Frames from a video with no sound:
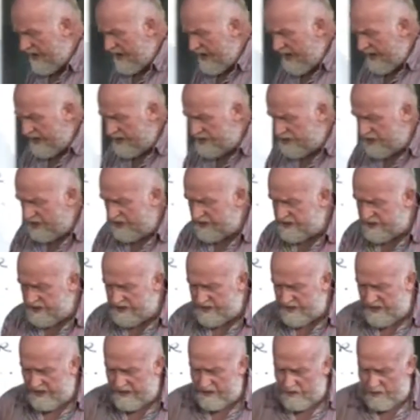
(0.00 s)
Jesus
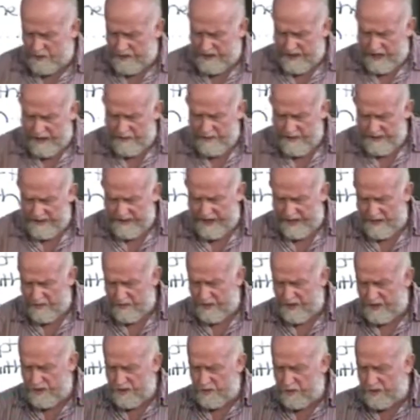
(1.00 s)
said, there will come a day
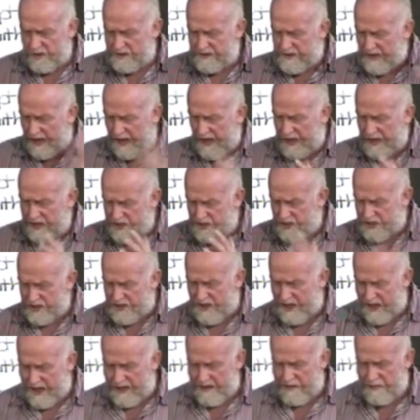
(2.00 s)
when you will die just
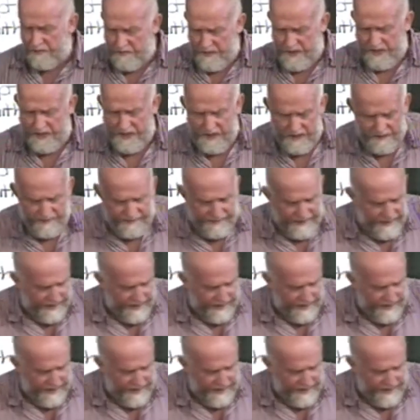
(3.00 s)
like me.